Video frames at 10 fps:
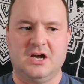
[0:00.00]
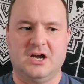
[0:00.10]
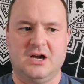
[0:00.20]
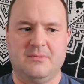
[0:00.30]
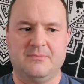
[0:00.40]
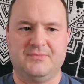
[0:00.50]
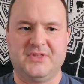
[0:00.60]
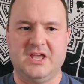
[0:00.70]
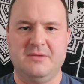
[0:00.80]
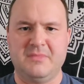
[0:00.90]
Um,
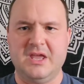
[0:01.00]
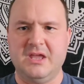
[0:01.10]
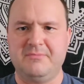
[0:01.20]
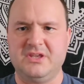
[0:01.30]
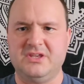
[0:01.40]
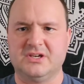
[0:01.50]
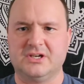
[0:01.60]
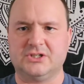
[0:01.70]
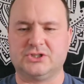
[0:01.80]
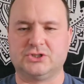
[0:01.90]
they may be
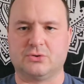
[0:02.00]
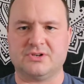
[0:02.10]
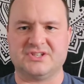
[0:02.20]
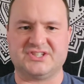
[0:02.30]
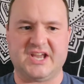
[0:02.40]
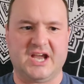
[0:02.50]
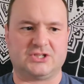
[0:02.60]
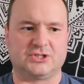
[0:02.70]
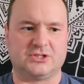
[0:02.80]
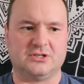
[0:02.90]
short in
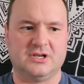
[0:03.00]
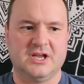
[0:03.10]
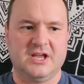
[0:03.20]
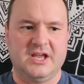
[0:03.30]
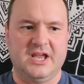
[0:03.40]
stature